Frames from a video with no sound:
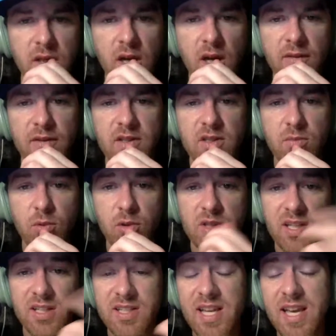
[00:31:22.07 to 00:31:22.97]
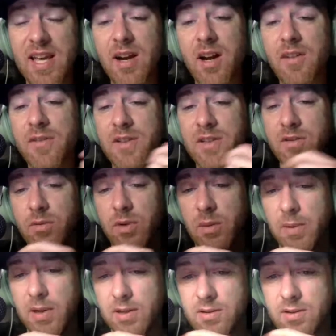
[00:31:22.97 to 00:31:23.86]
the offensive boards. They had 10 offensive
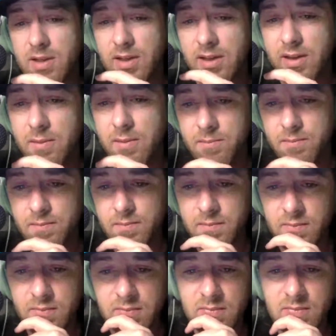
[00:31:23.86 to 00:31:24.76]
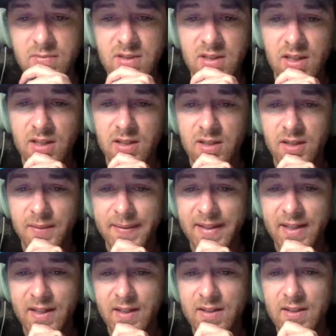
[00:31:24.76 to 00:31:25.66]
rebounds in that game. So that
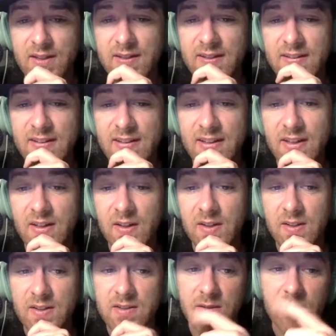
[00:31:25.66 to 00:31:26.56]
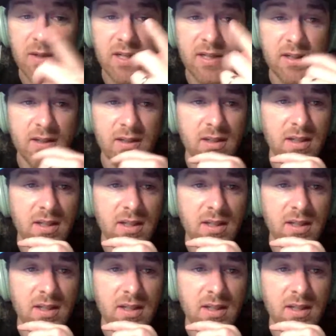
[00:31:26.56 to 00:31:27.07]
hurts, right?